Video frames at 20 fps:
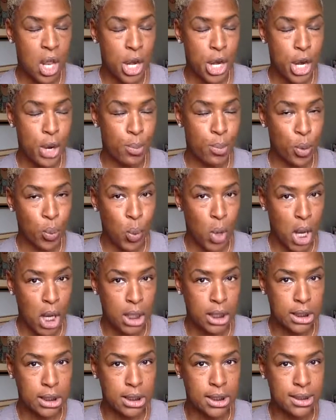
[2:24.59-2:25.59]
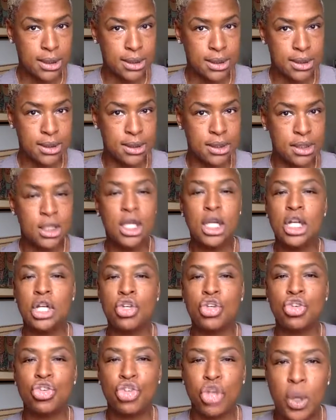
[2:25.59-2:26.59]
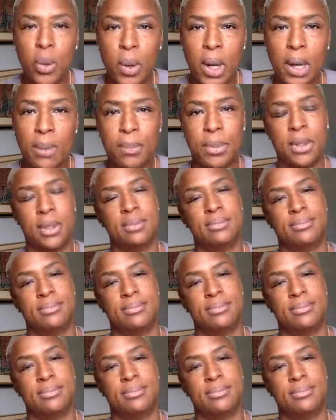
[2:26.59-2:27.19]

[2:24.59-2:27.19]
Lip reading: Number 1, show up.